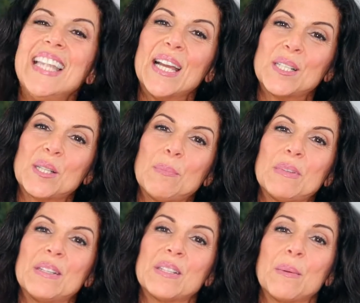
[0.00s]
Next up
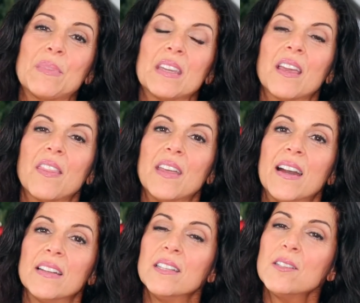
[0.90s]
is something
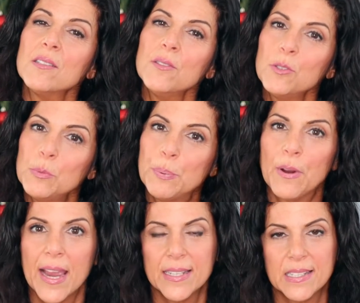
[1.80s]
that is a little
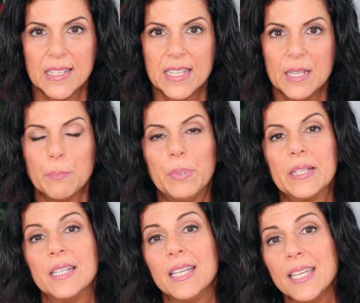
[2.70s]
pricey, but
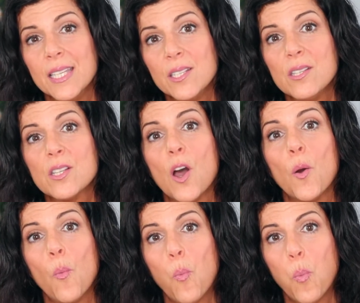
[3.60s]
it is
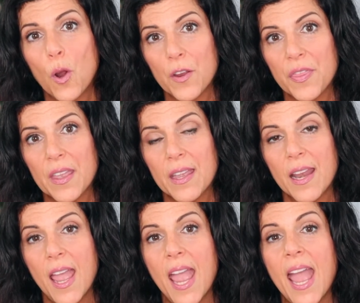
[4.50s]
worth it.